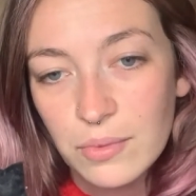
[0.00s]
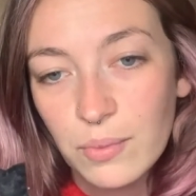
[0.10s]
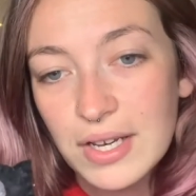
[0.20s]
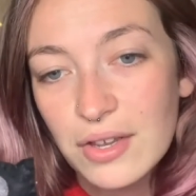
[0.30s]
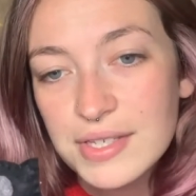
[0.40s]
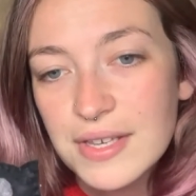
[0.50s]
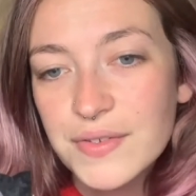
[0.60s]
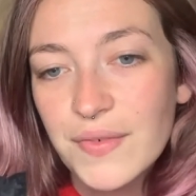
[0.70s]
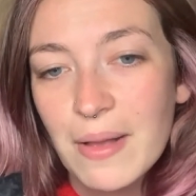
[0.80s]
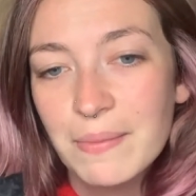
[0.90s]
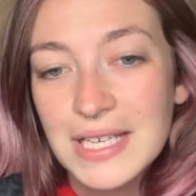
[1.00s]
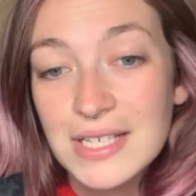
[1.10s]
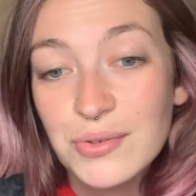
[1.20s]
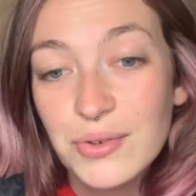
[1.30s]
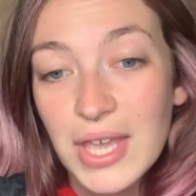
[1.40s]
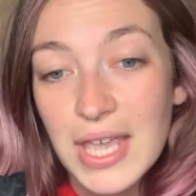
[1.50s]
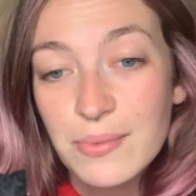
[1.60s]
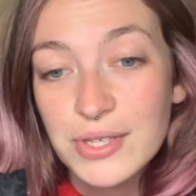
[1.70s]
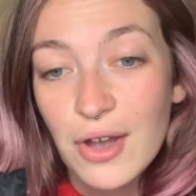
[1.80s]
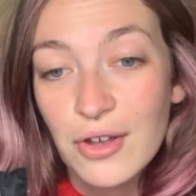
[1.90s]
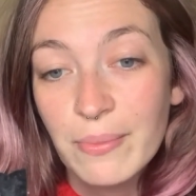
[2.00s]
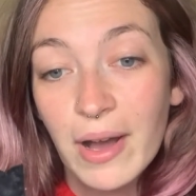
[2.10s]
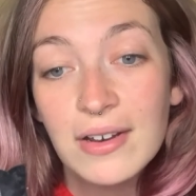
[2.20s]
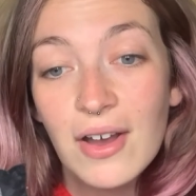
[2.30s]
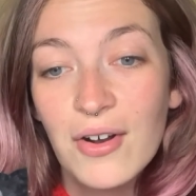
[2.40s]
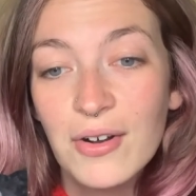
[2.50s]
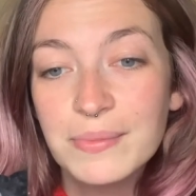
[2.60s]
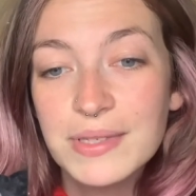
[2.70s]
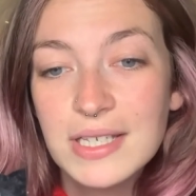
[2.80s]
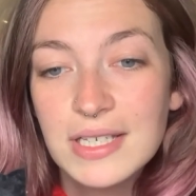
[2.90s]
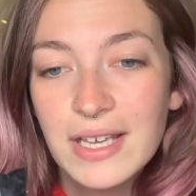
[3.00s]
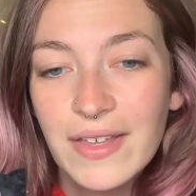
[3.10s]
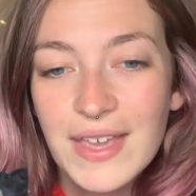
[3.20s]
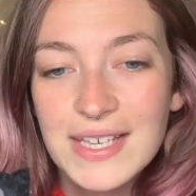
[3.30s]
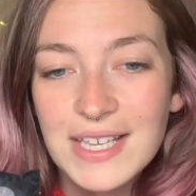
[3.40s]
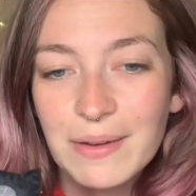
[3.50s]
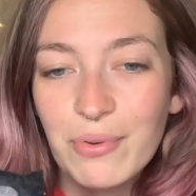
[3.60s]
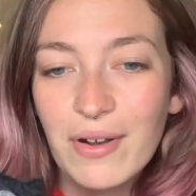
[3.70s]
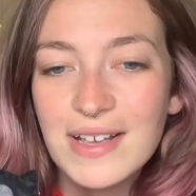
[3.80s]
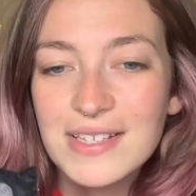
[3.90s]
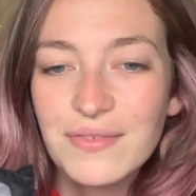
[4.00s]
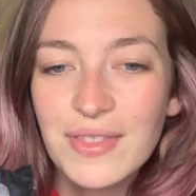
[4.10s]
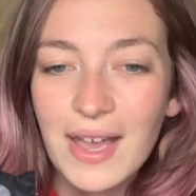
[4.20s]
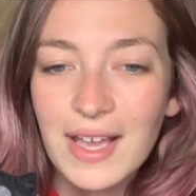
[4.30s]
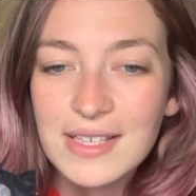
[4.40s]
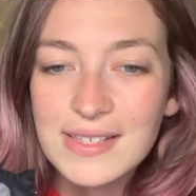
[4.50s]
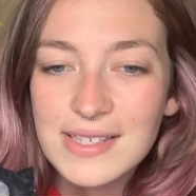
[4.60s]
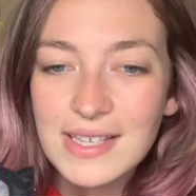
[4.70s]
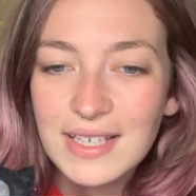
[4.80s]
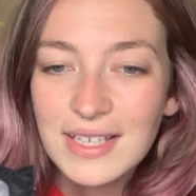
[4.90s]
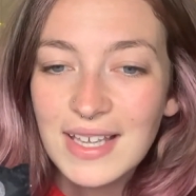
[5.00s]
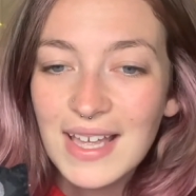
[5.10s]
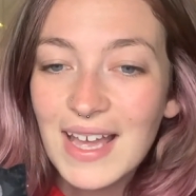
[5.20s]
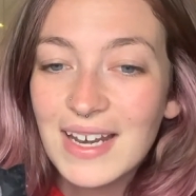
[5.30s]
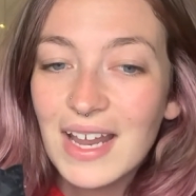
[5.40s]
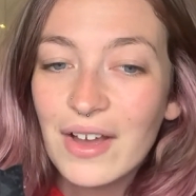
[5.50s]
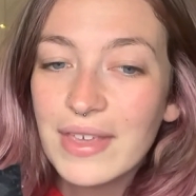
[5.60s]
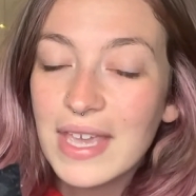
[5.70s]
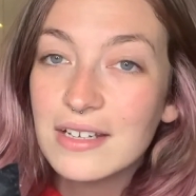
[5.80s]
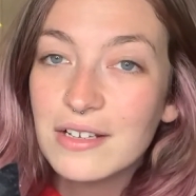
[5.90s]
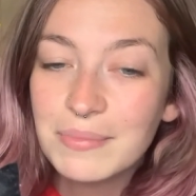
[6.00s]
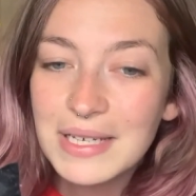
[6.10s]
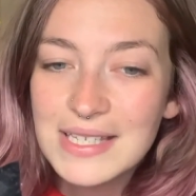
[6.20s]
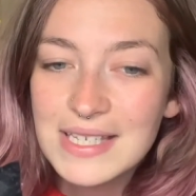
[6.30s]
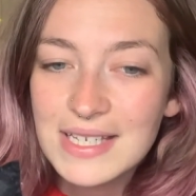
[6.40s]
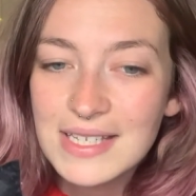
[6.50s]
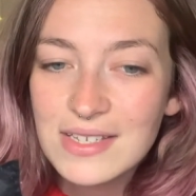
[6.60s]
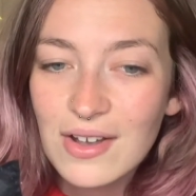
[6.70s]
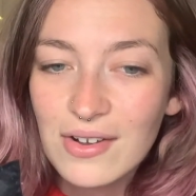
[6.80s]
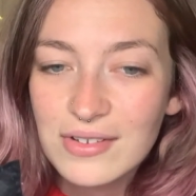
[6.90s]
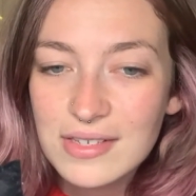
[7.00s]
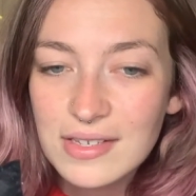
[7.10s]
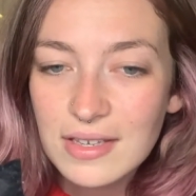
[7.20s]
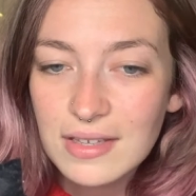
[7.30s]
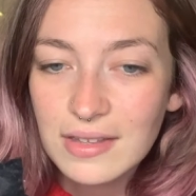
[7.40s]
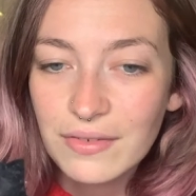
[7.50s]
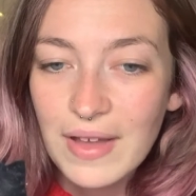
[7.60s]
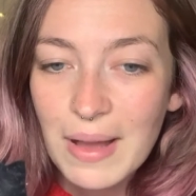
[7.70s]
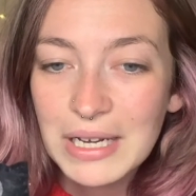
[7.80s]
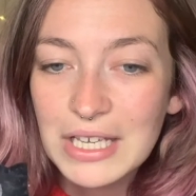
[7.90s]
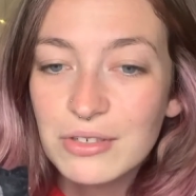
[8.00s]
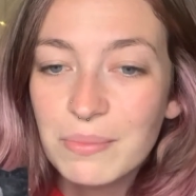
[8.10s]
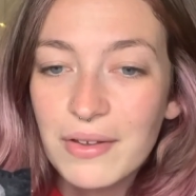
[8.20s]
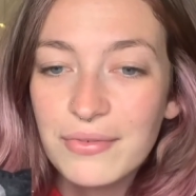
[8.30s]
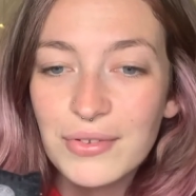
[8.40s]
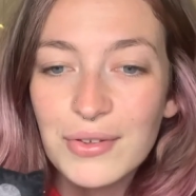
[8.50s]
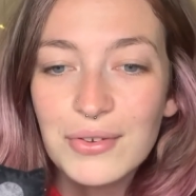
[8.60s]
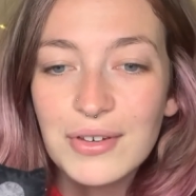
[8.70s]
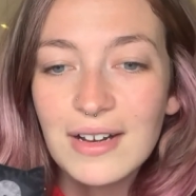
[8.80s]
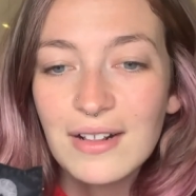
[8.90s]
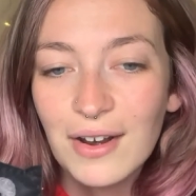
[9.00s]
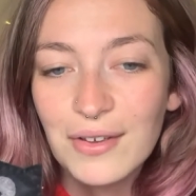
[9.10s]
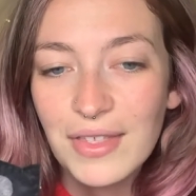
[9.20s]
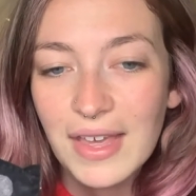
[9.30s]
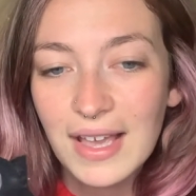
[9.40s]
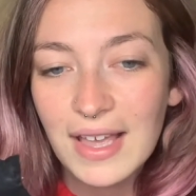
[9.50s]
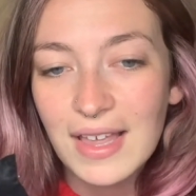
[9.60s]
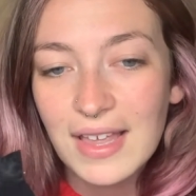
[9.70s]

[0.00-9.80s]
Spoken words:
When Yosef's family saw that he was home unharmed, they said prayers of thanks. And now that he had completed his task, the family could buy food and clothing,